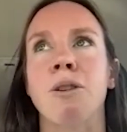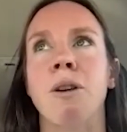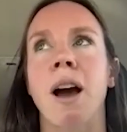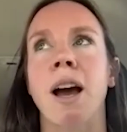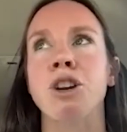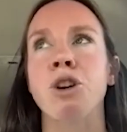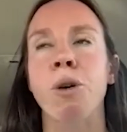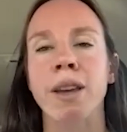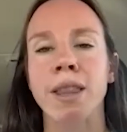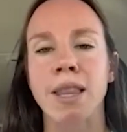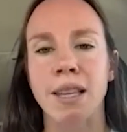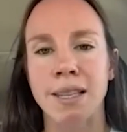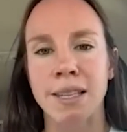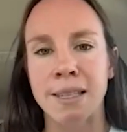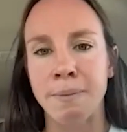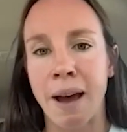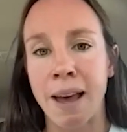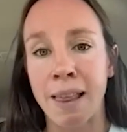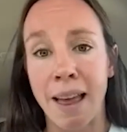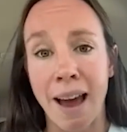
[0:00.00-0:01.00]
knowing this
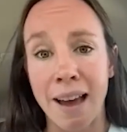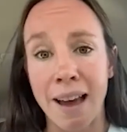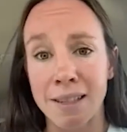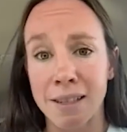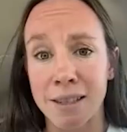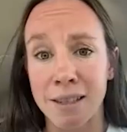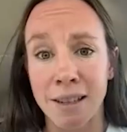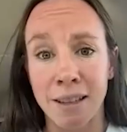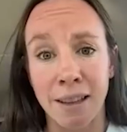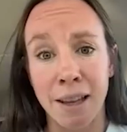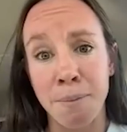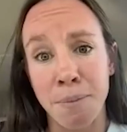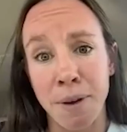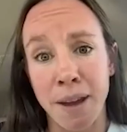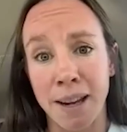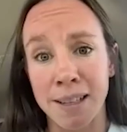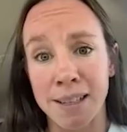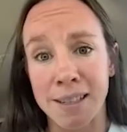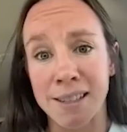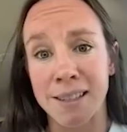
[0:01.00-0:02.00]
is my last
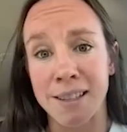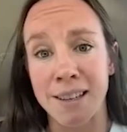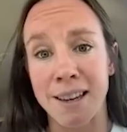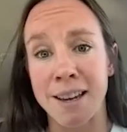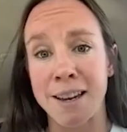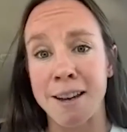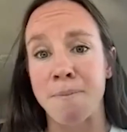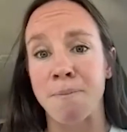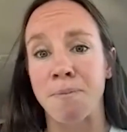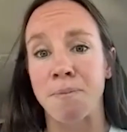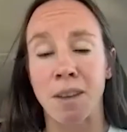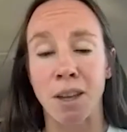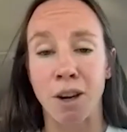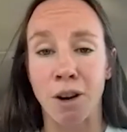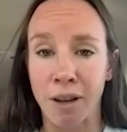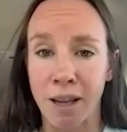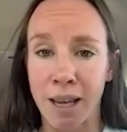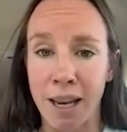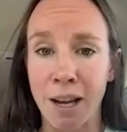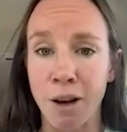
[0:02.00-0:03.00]
Olympics,
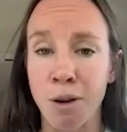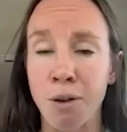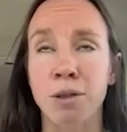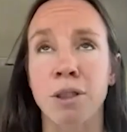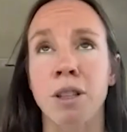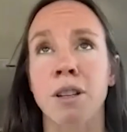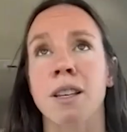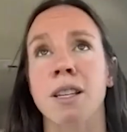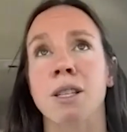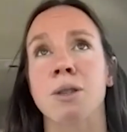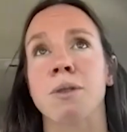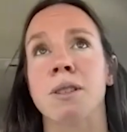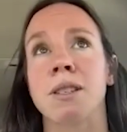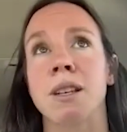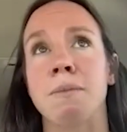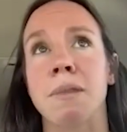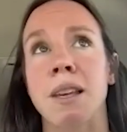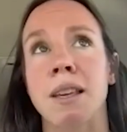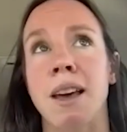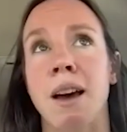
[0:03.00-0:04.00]
getting older, this was
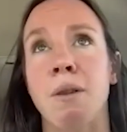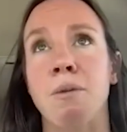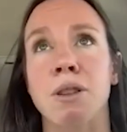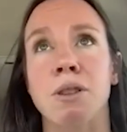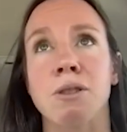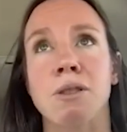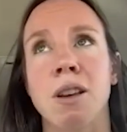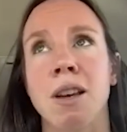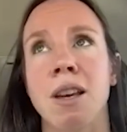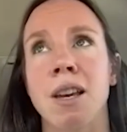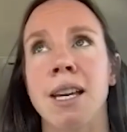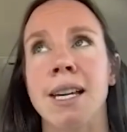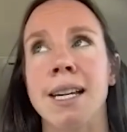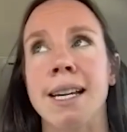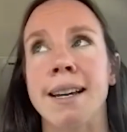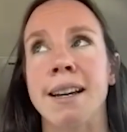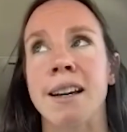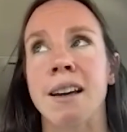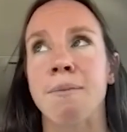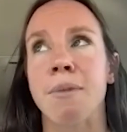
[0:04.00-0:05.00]
something that was
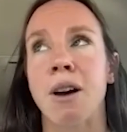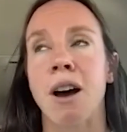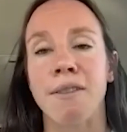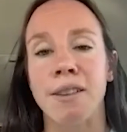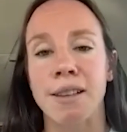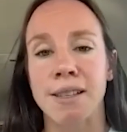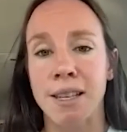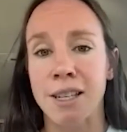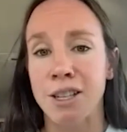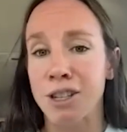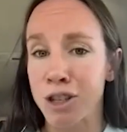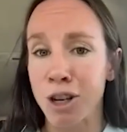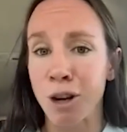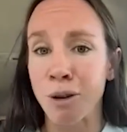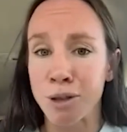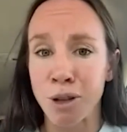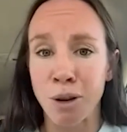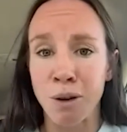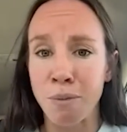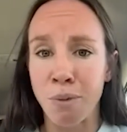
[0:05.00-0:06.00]
obviously so
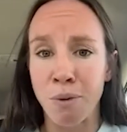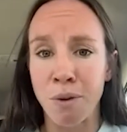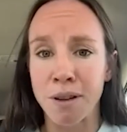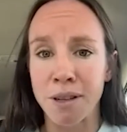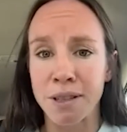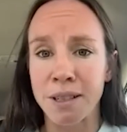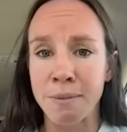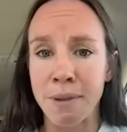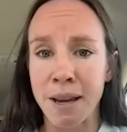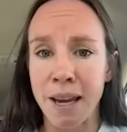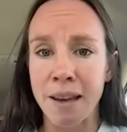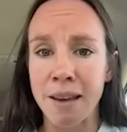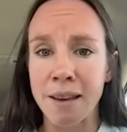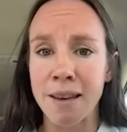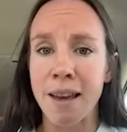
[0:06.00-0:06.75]
important to me